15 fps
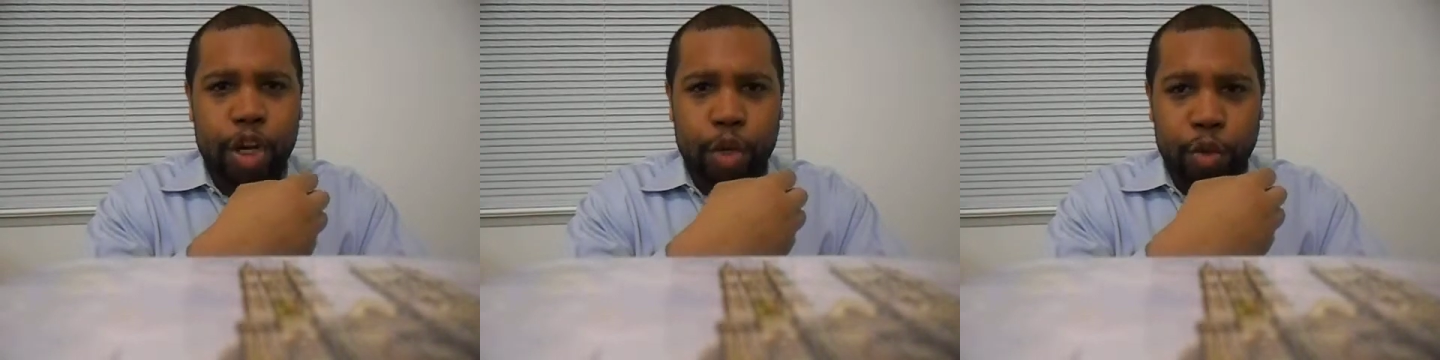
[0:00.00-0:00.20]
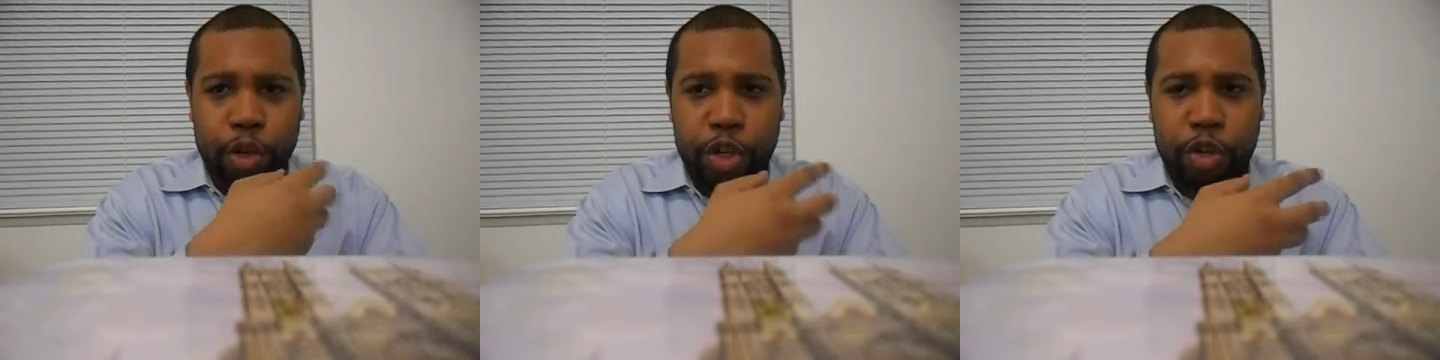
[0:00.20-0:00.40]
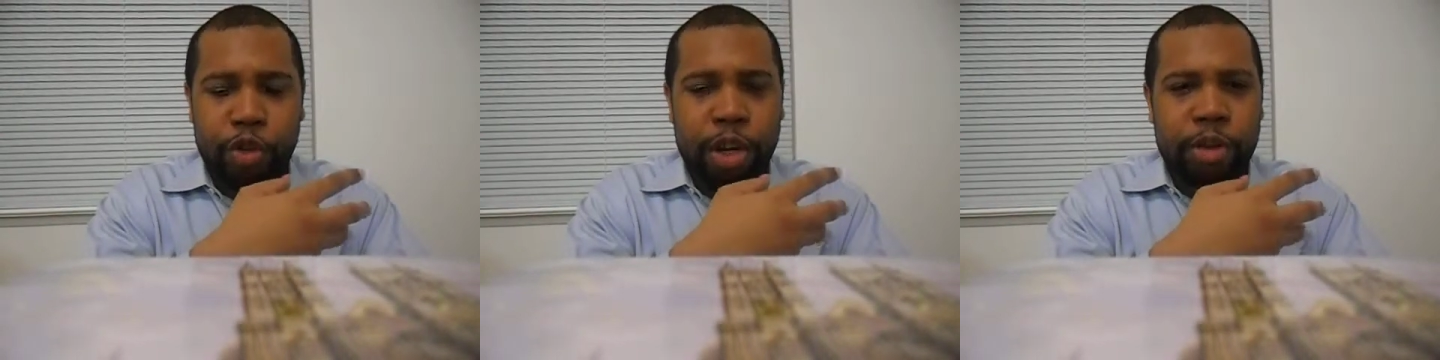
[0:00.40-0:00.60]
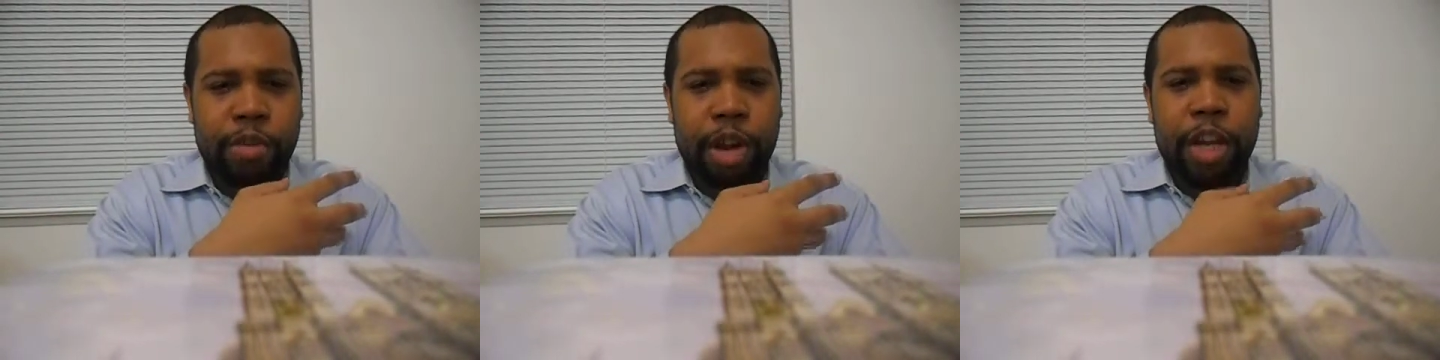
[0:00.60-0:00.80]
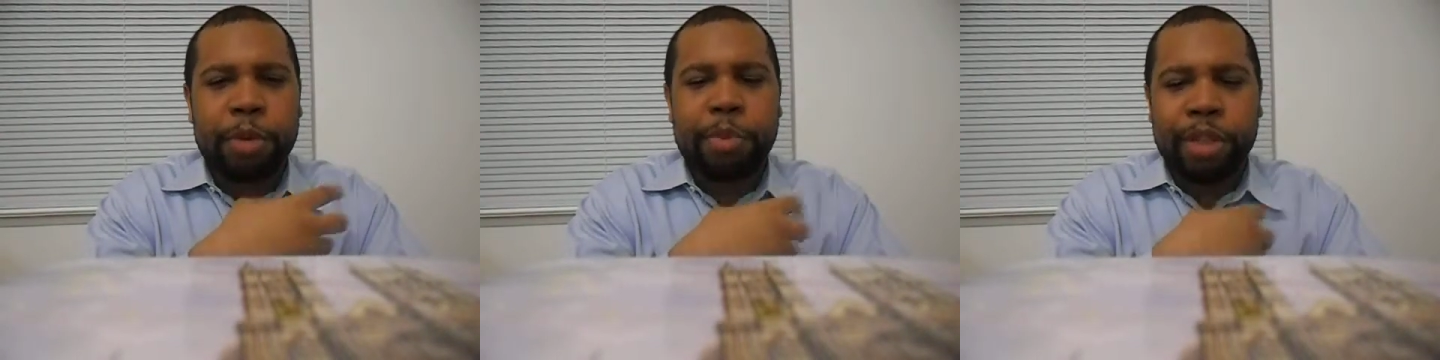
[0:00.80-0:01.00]
to a shooting
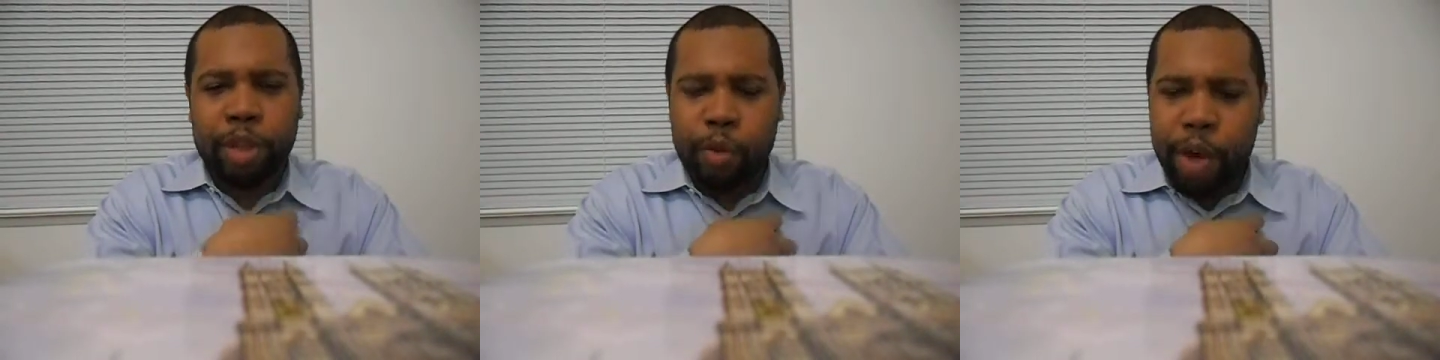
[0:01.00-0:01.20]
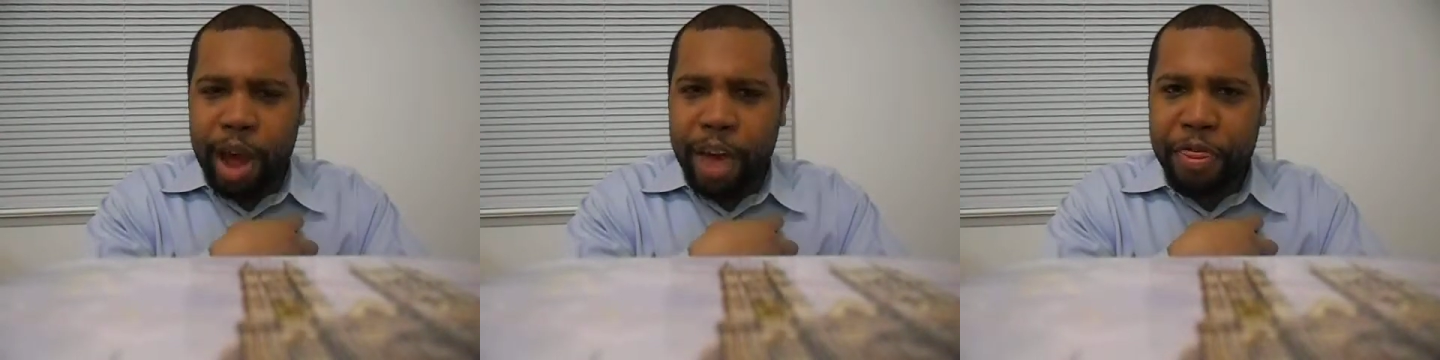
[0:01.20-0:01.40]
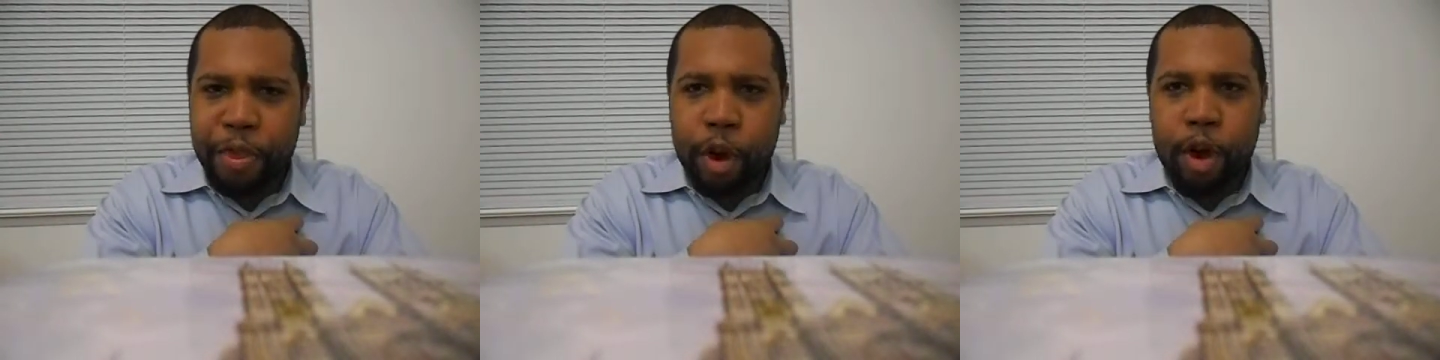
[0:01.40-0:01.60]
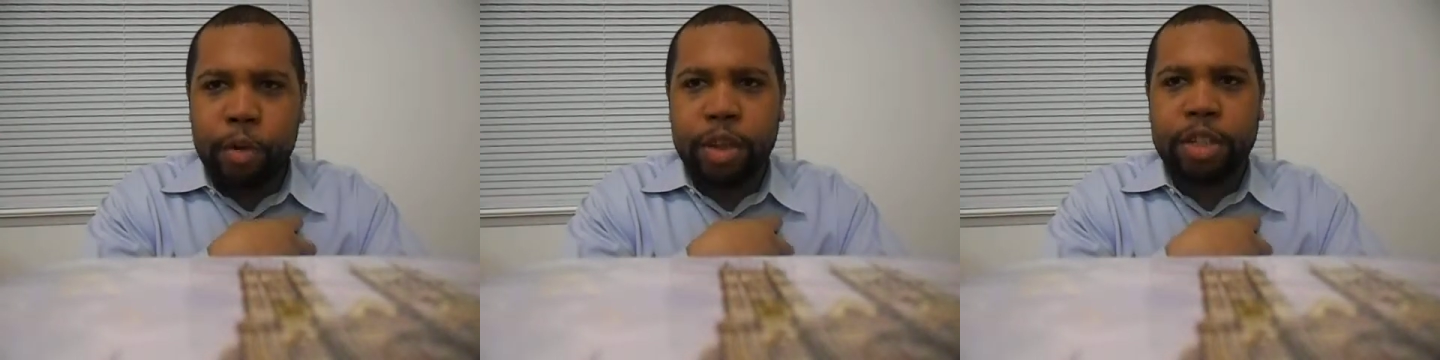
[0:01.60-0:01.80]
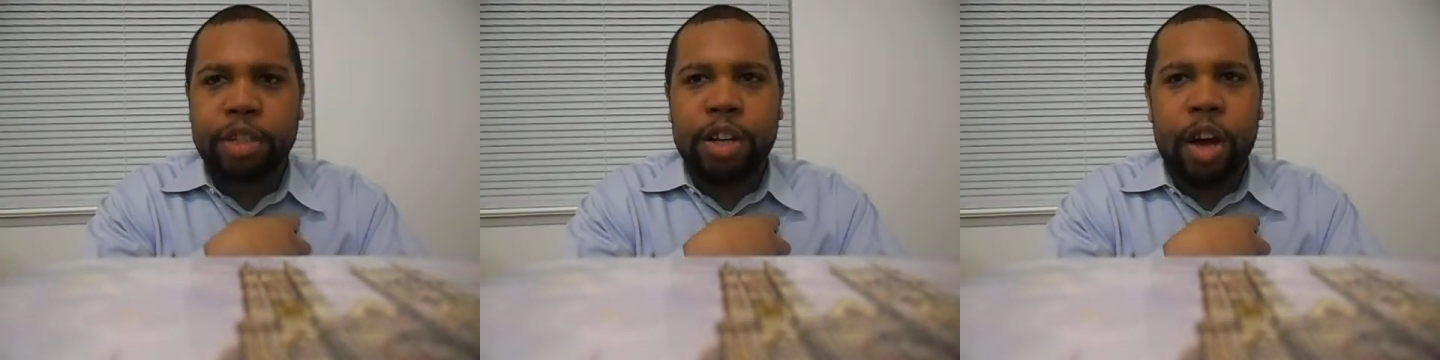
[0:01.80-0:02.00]
range, but the way I thought
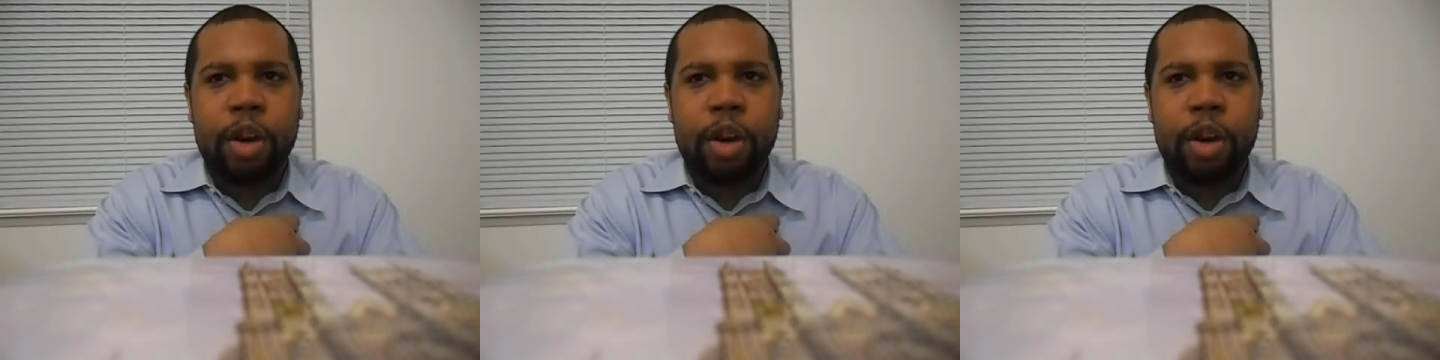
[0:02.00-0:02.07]
was,